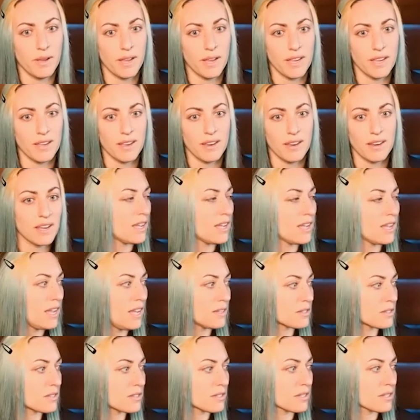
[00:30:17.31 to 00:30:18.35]
pit,
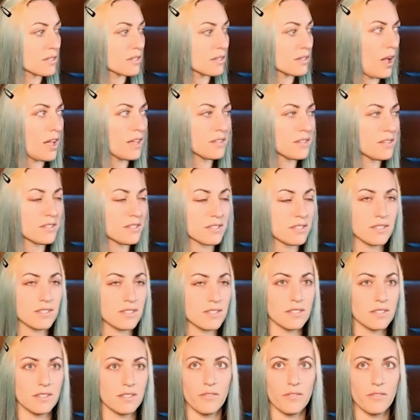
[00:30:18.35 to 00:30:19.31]
it's us,